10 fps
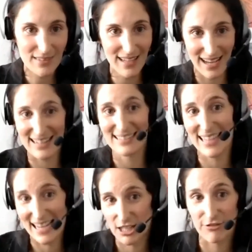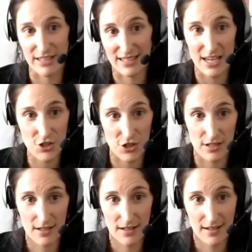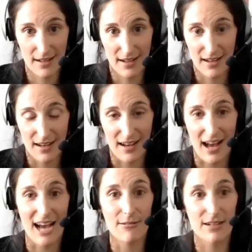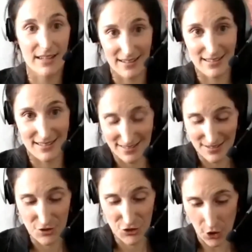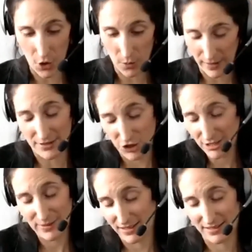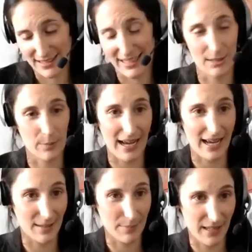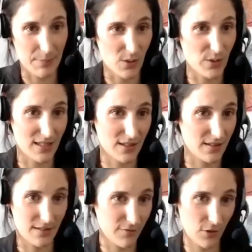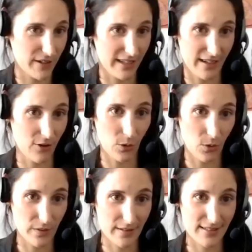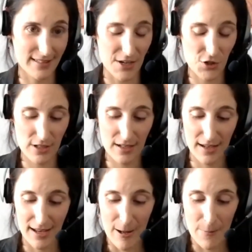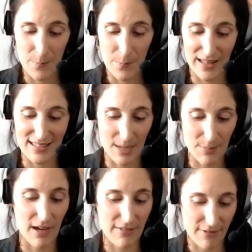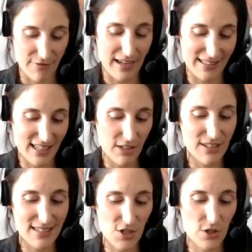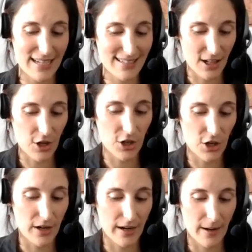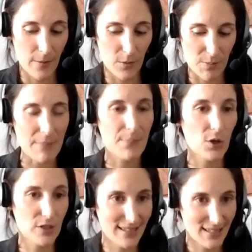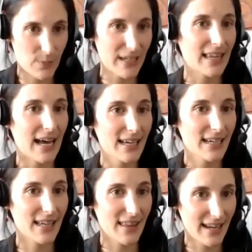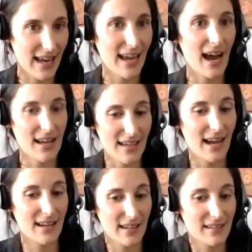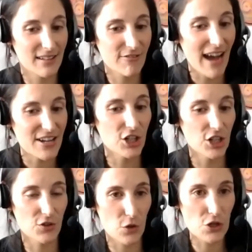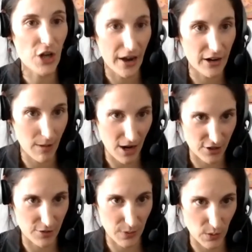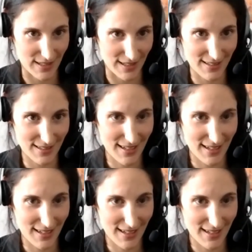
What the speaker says: And at the end of the session, I would show, well, she's been seeing the process over the whole session, but at the same at the end of the session, I tell her what my process has been like, and then I invite her to share about her process.